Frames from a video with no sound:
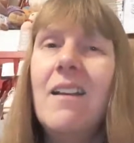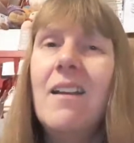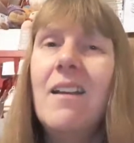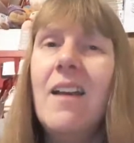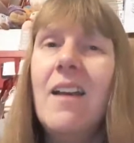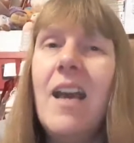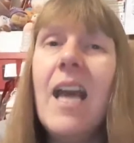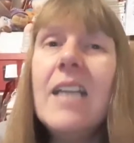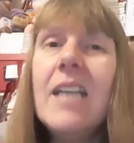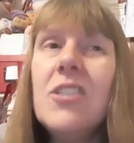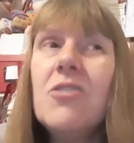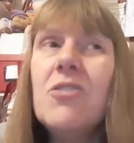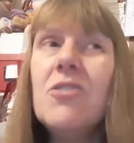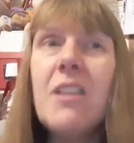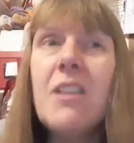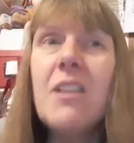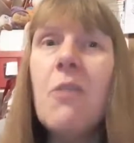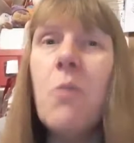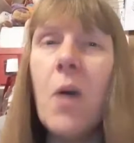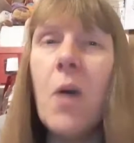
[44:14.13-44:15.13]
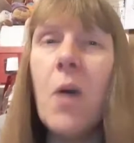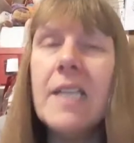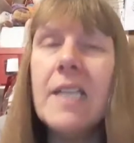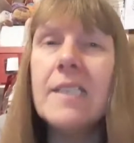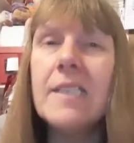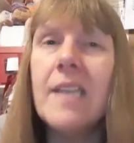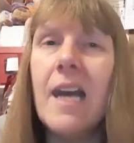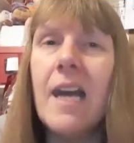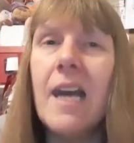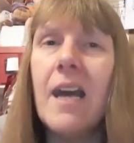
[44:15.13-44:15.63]
Ask yourself, why
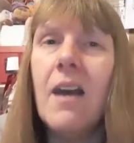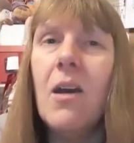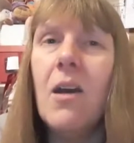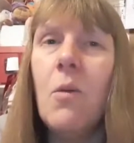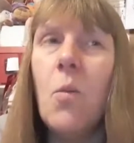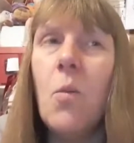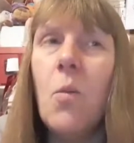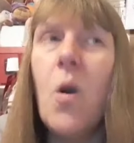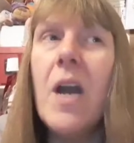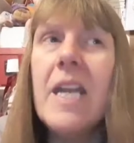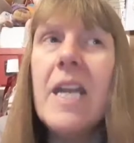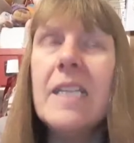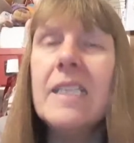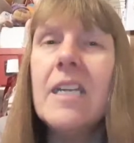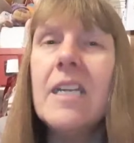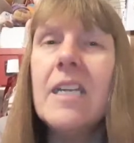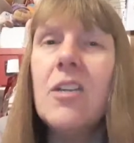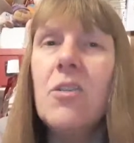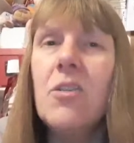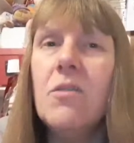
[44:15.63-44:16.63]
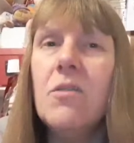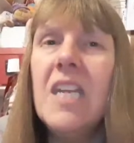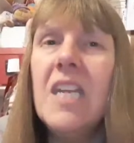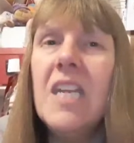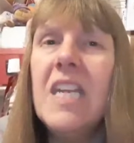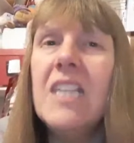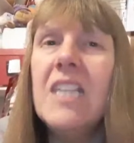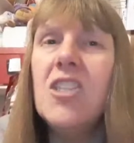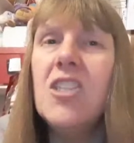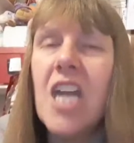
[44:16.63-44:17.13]
is that? Why is it you
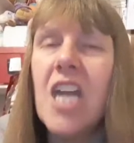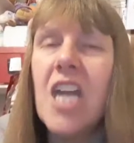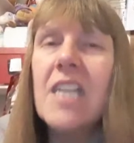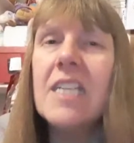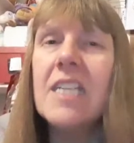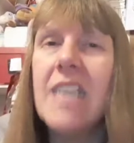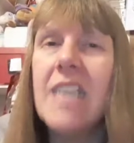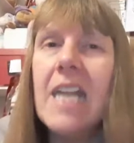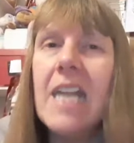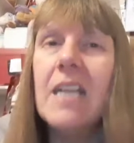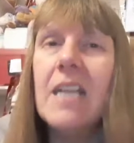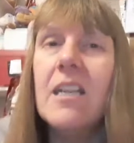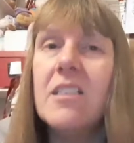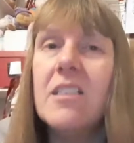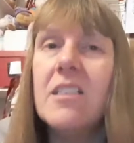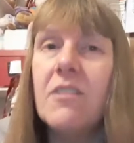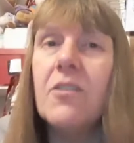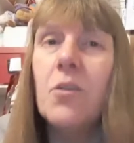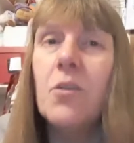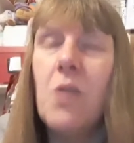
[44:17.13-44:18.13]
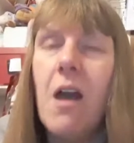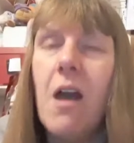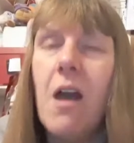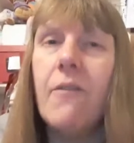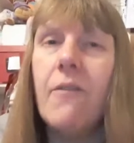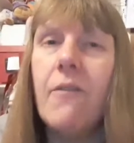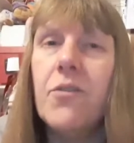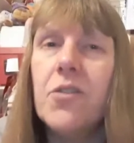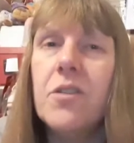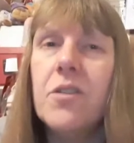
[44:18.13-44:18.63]
need genitalia to feel
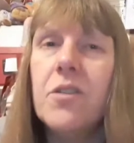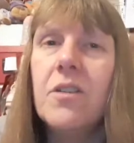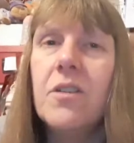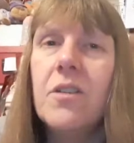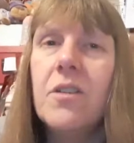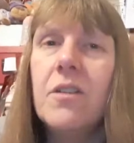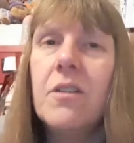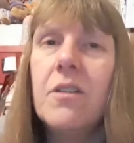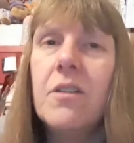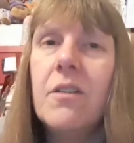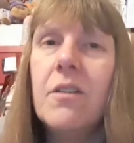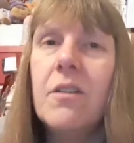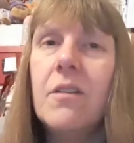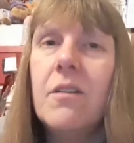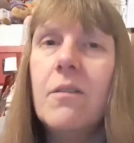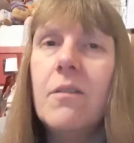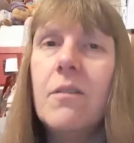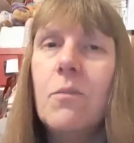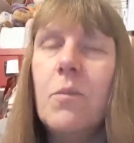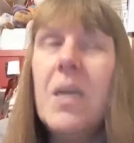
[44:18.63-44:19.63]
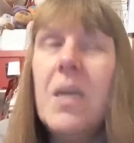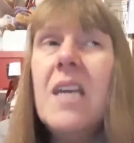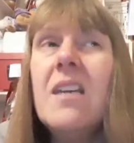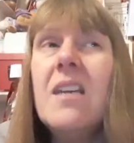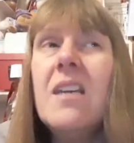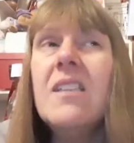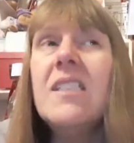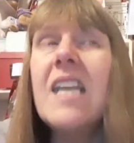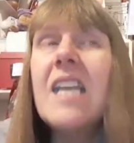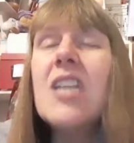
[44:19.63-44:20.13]
loved?
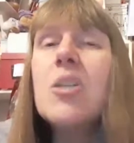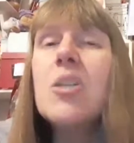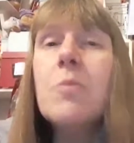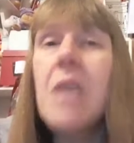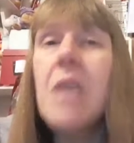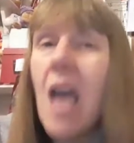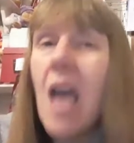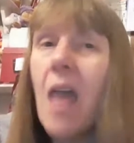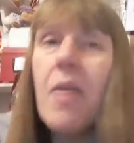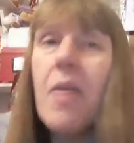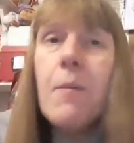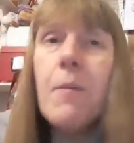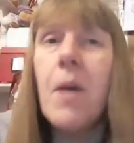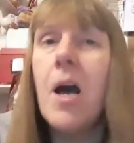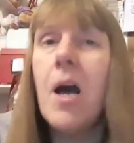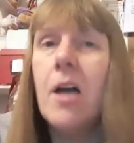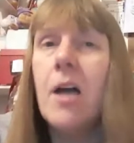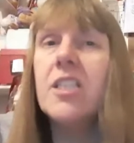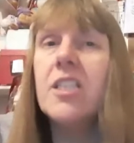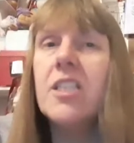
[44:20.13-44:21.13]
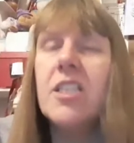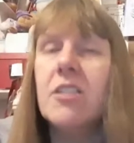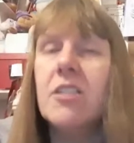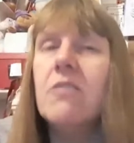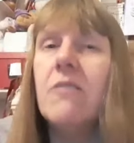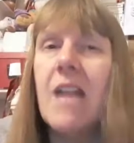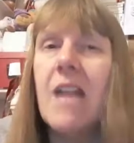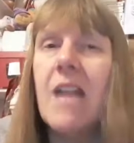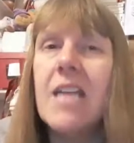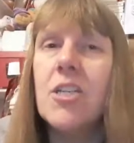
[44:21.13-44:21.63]
Because there should be other parts to
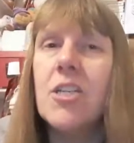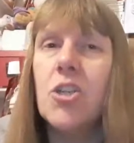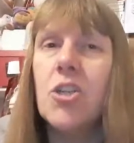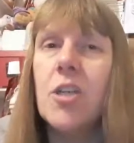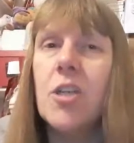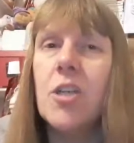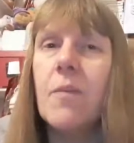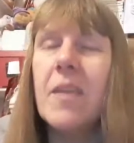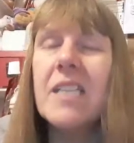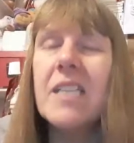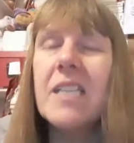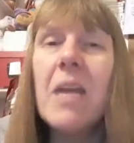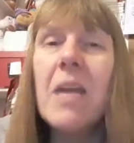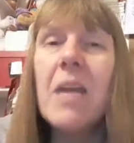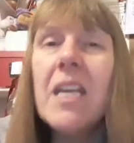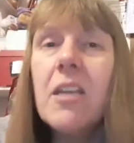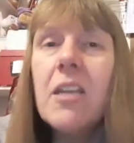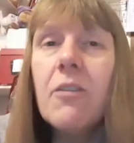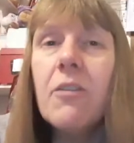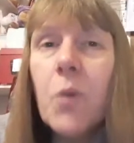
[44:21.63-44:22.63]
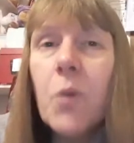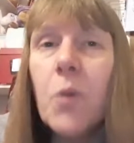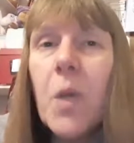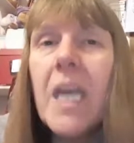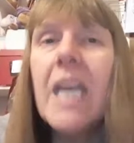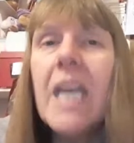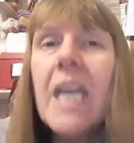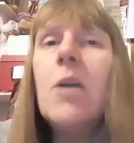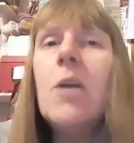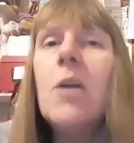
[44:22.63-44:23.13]
the relationship that's making you feel
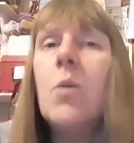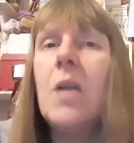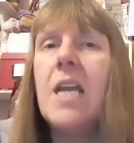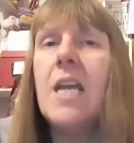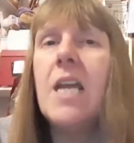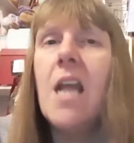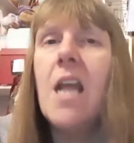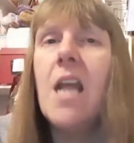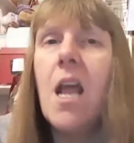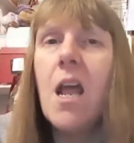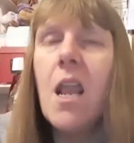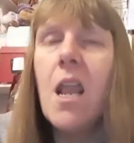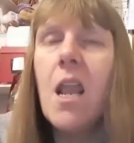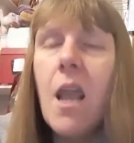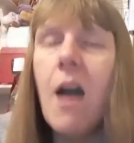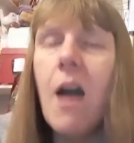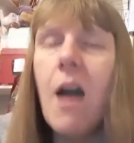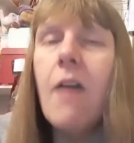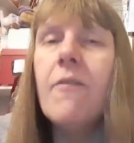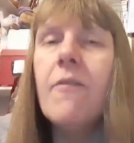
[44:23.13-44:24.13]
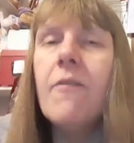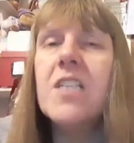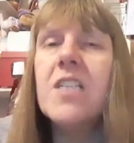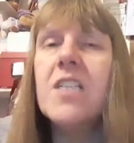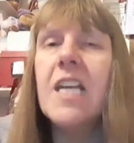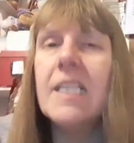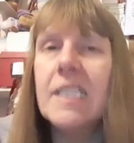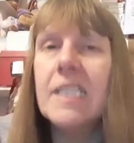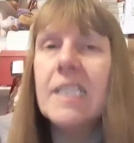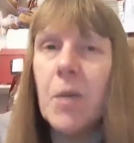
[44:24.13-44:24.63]
equally loved
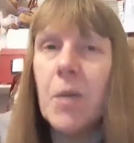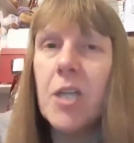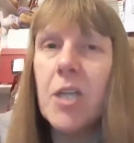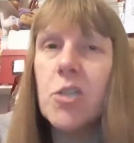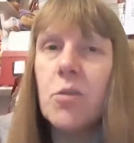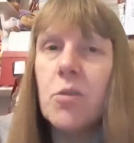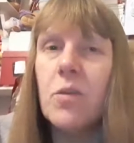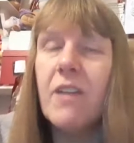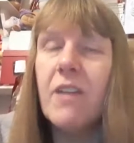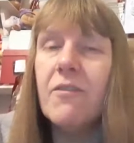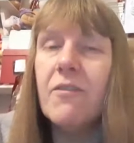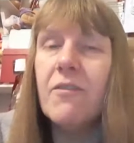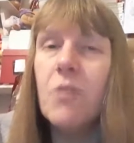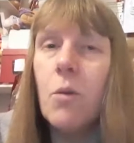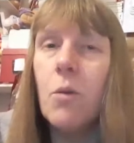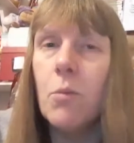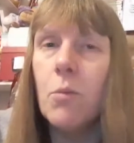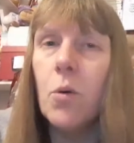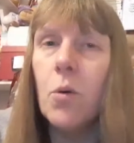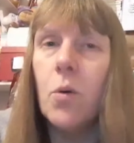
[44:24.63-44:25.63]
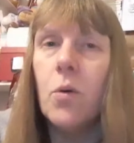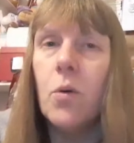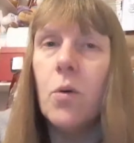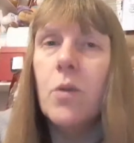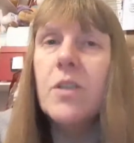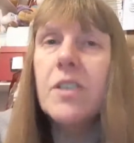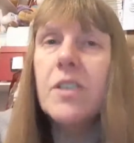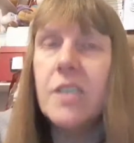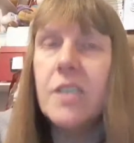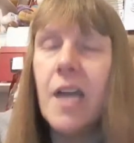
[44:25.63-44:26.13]
and special, if not more
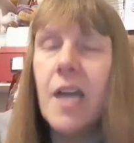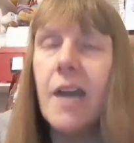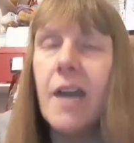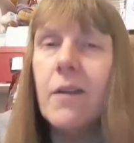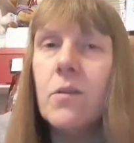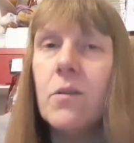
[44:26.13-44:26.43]
so.